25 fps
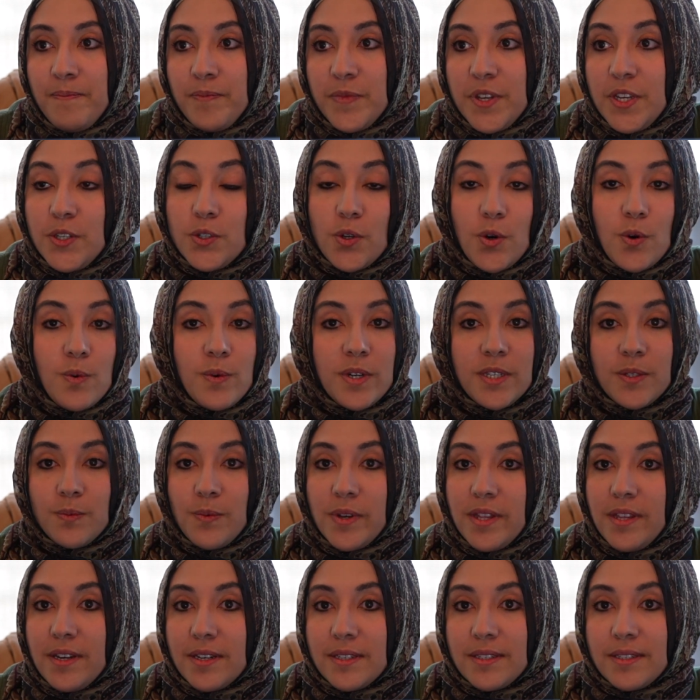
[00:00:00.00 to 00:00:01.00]
He's always
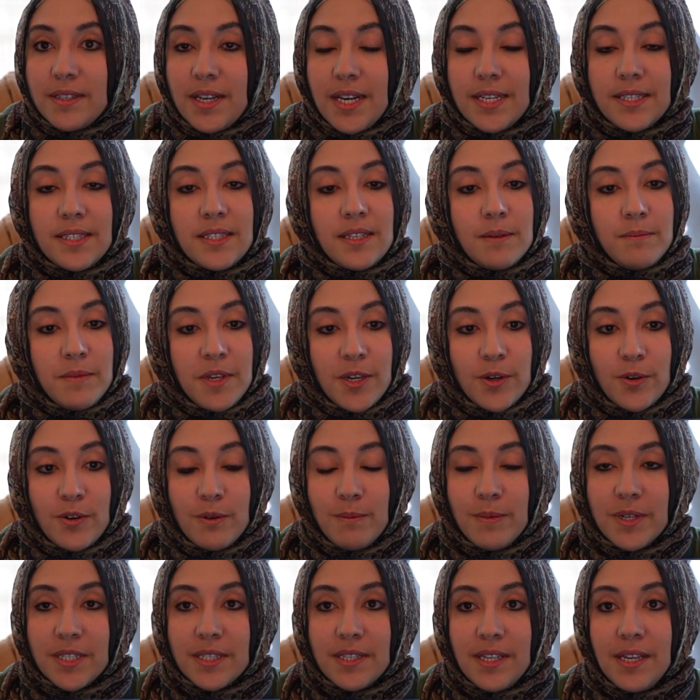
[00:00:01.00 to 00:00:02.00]
with us. As-sami'u
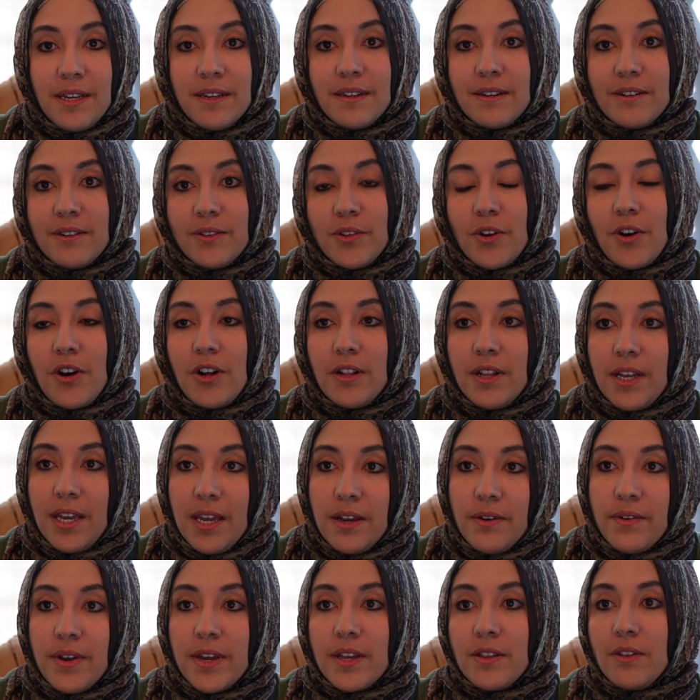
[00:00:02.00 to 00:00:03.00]
al-basir, the
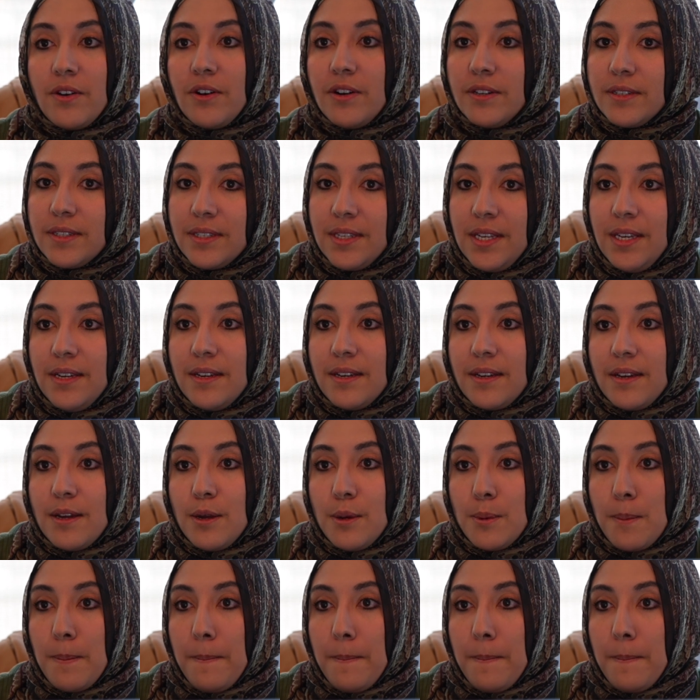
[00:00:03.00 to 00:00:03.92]
all-hearing, the all-seeing.